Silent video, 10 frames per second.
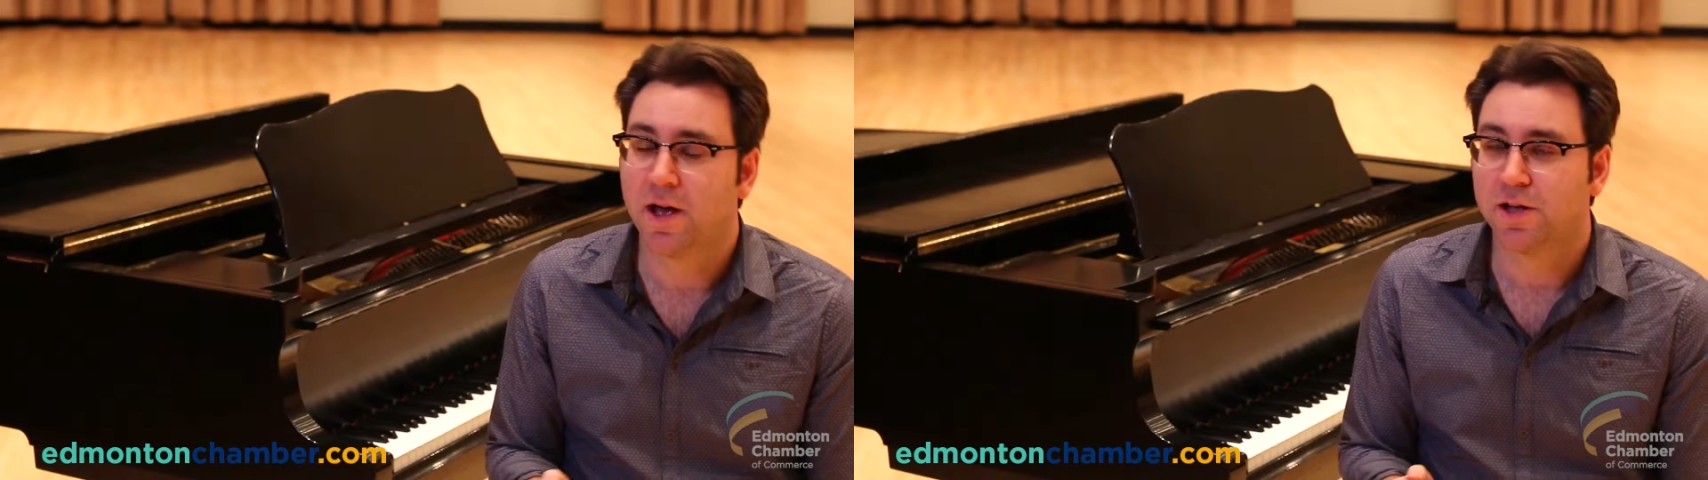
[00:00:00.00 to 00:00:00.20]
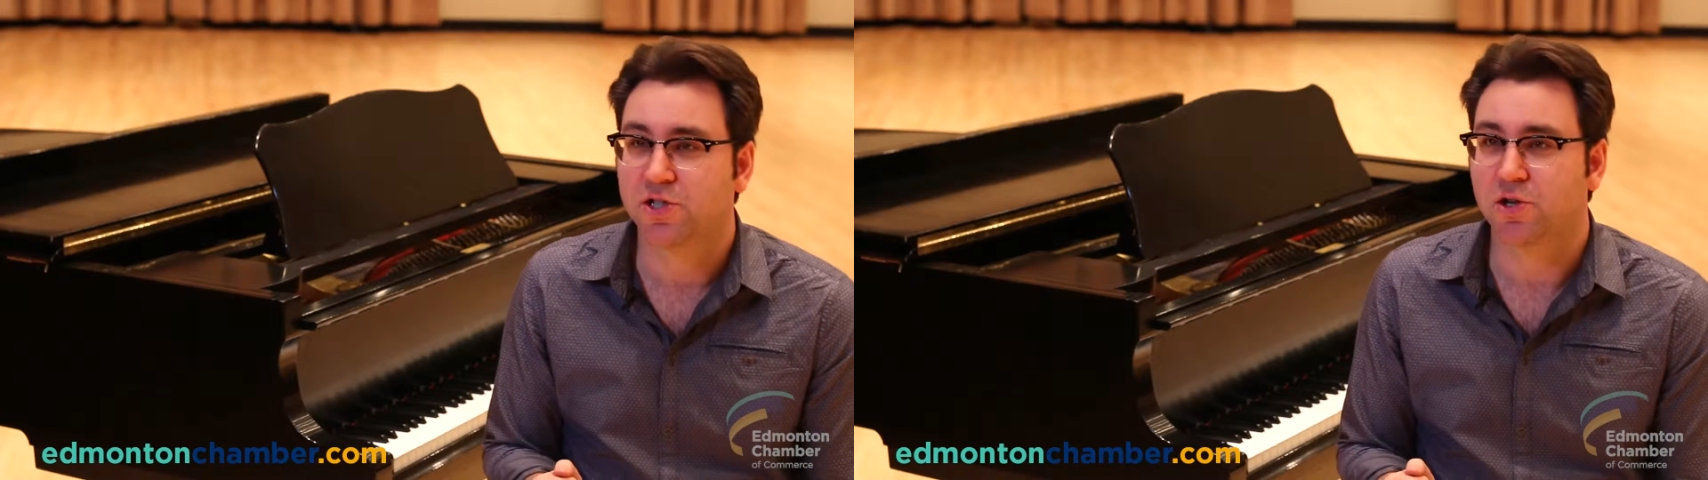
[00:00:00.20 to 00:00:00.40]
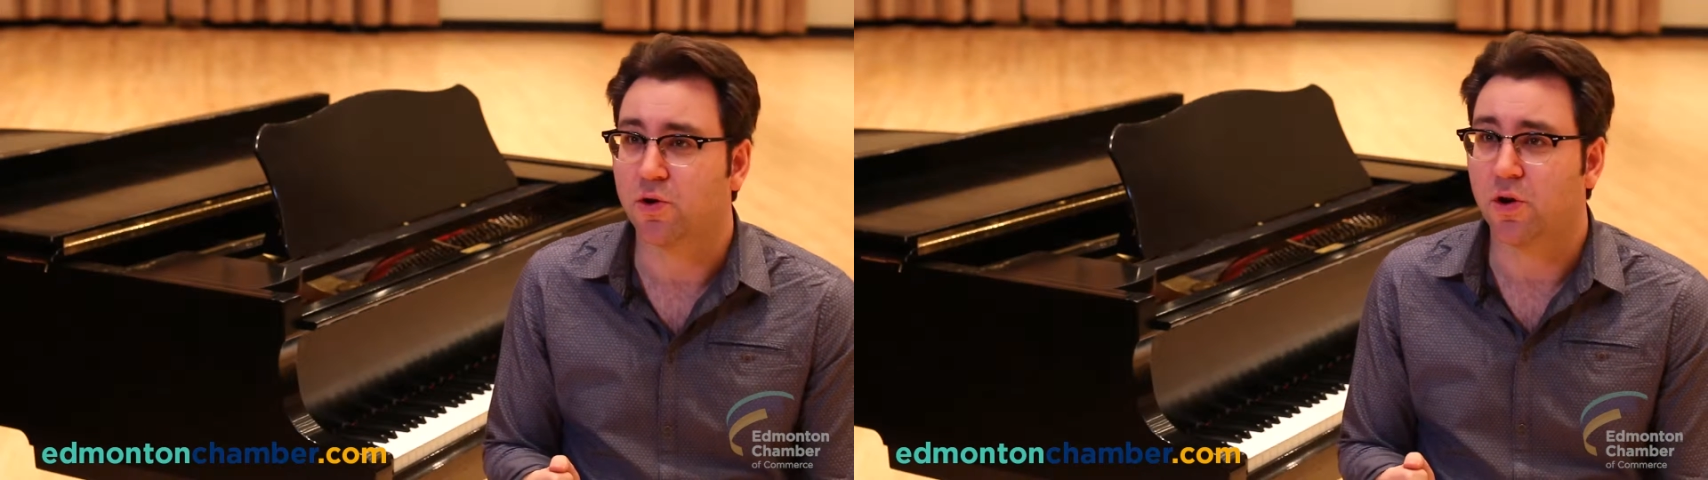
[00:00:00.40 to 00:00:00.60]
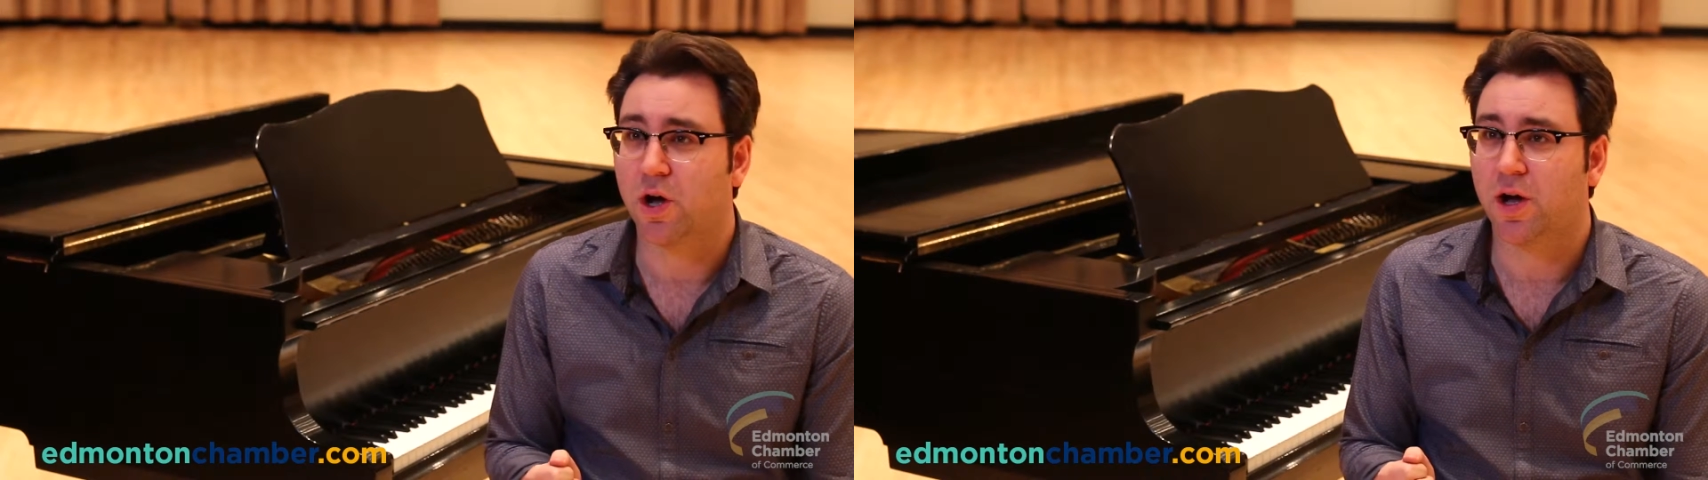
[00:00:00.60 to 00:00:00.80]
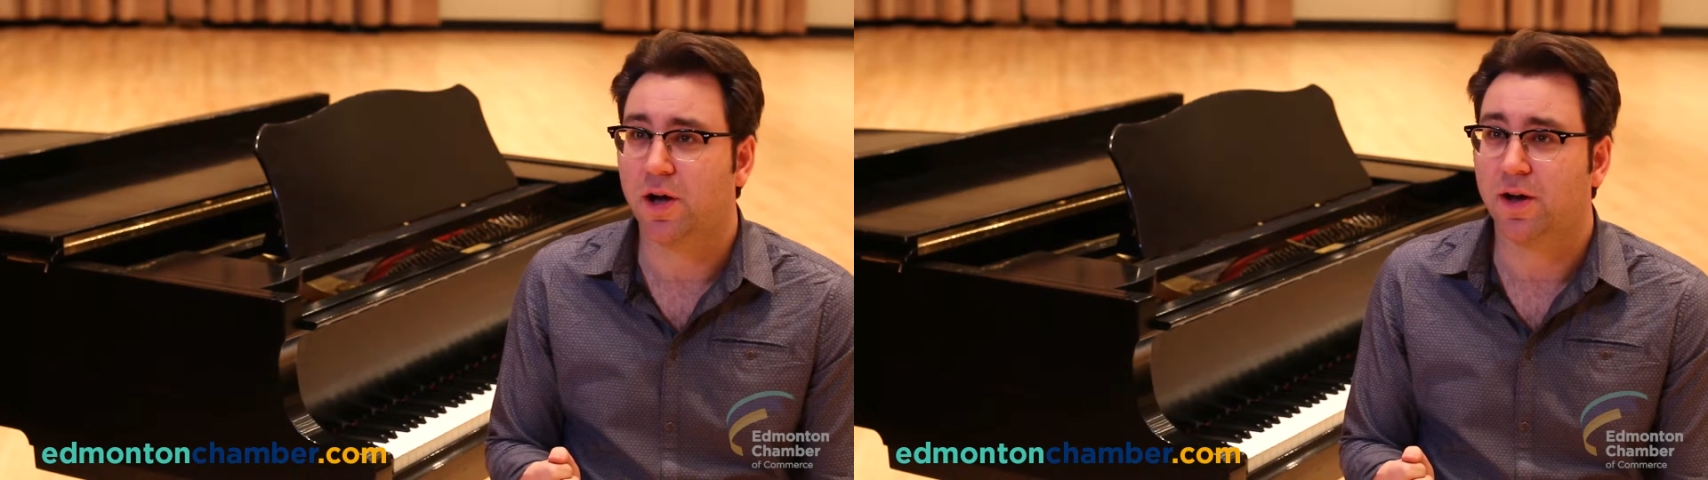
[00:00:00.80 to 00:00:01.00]
So
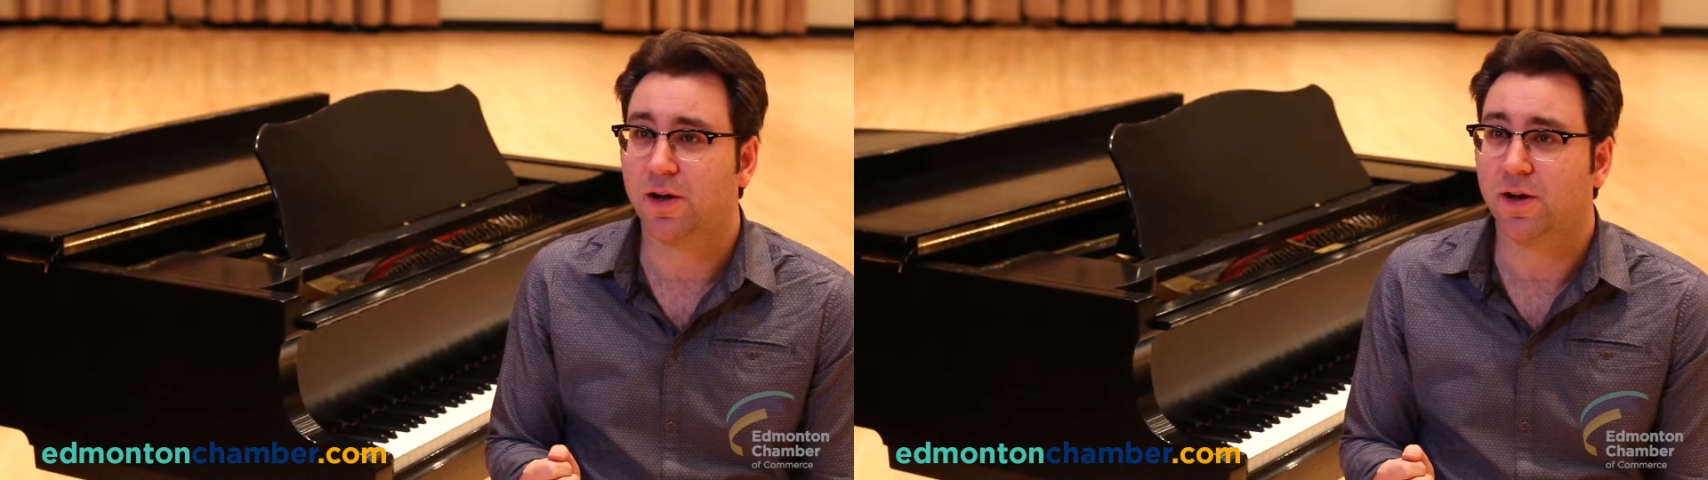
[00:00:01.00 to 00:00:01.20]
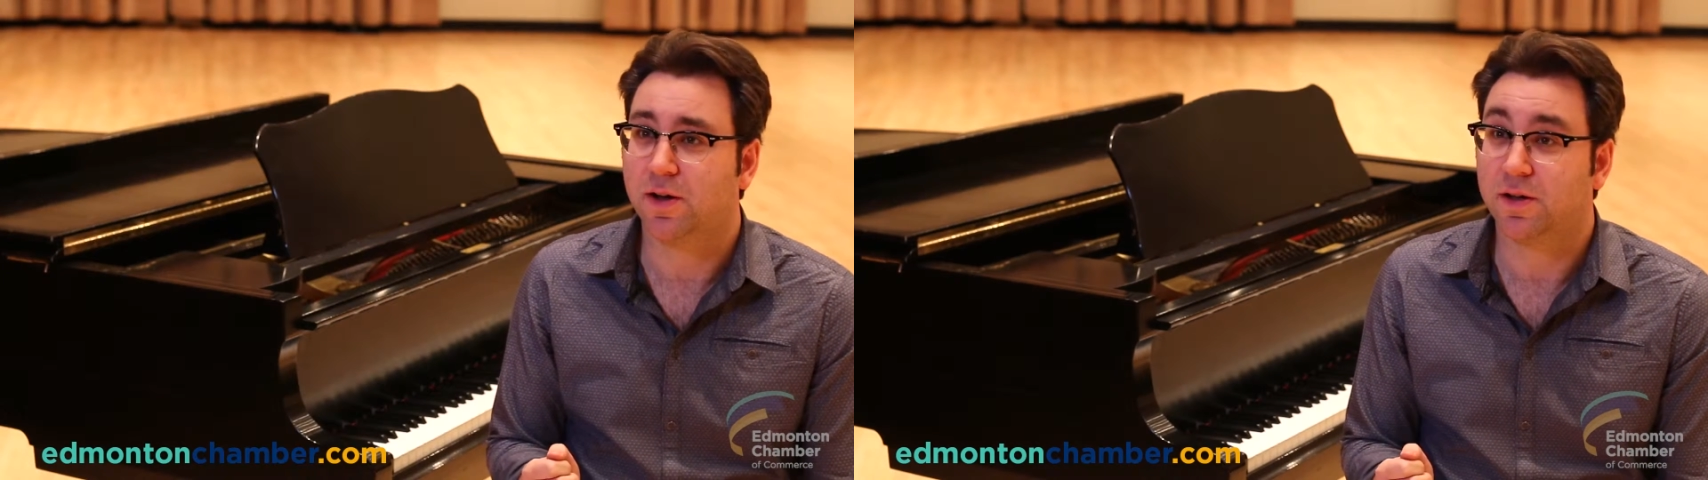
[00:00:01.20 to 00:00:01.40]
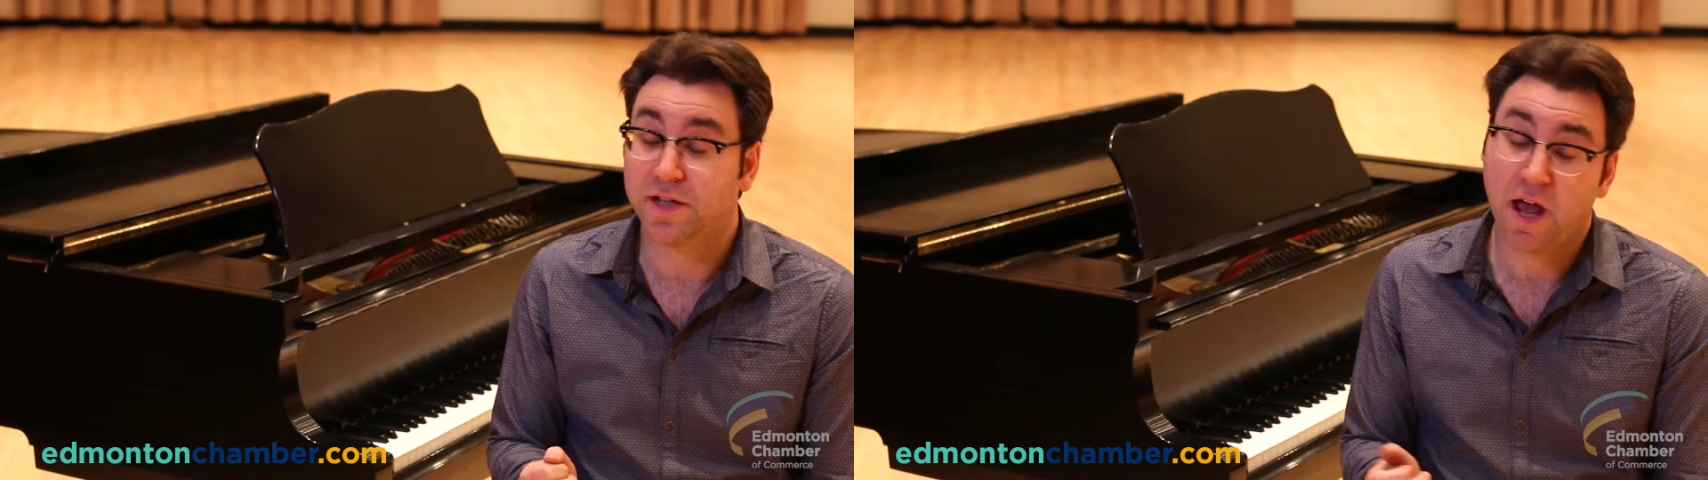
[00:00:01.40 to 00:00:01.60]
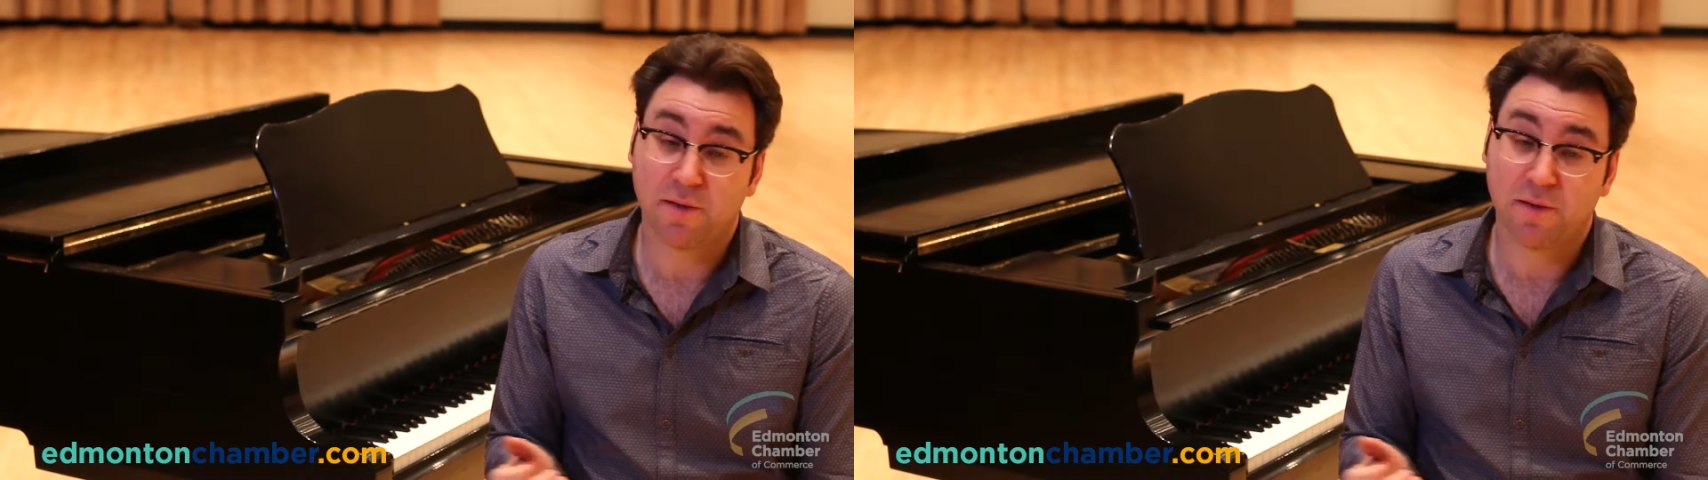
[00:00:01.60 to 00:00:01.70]
I'm